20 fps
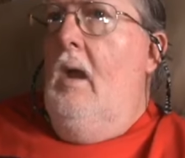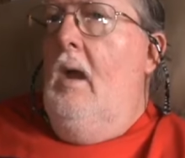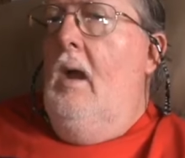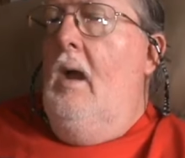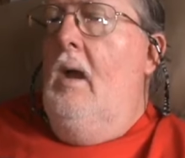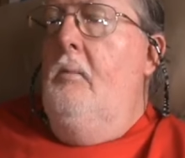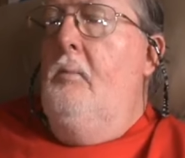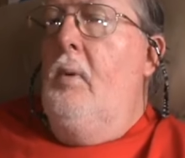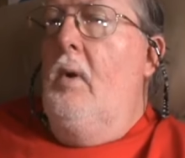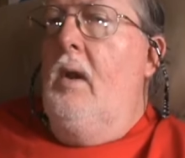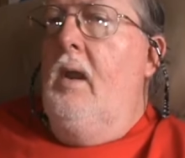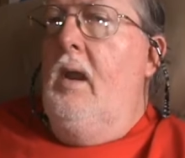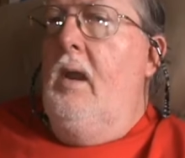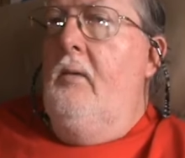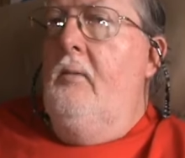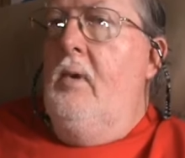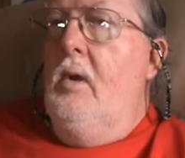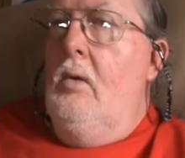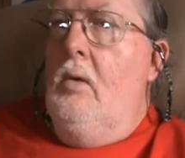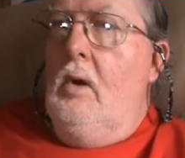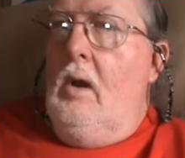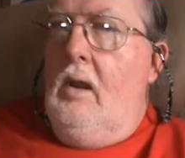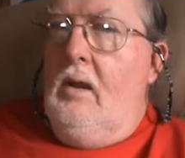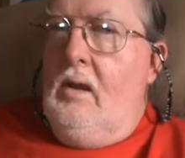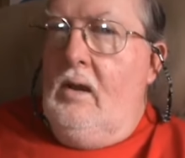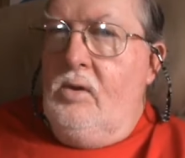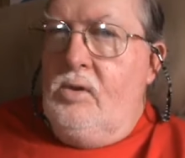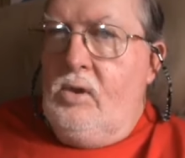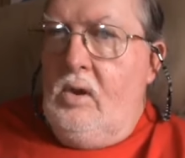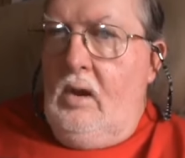I believe it, like
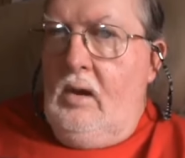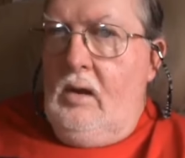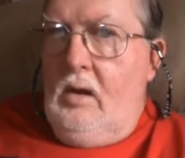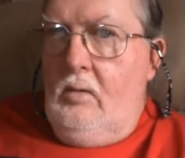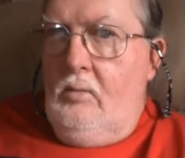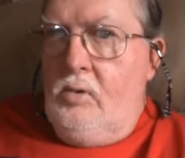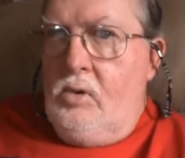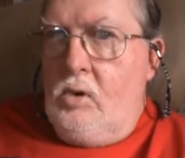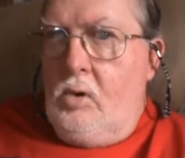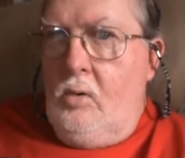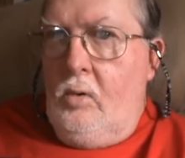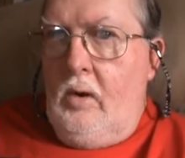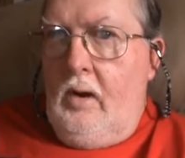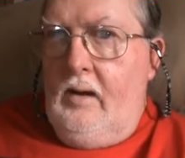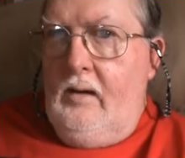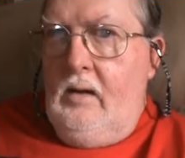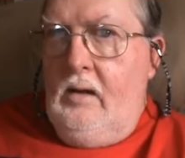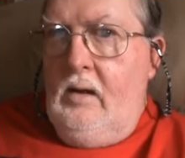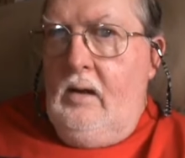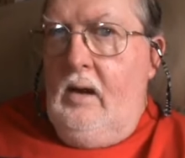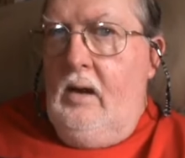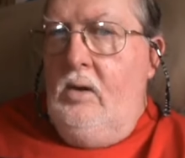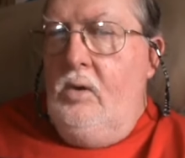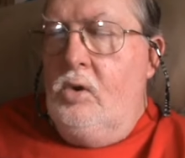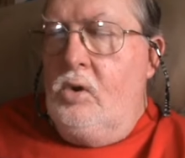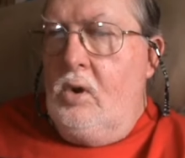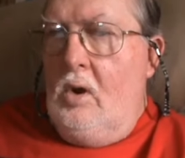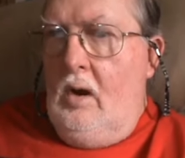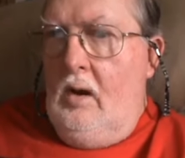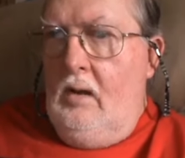I said, it was created in
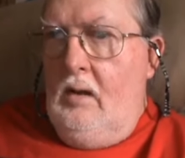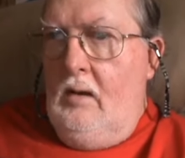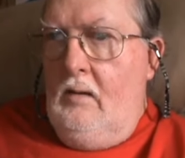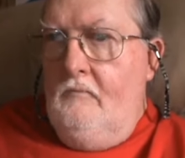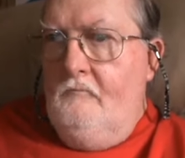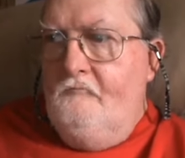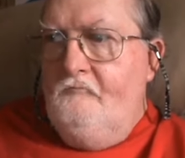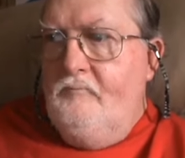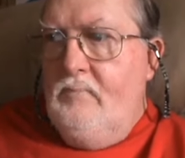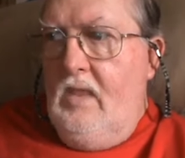China.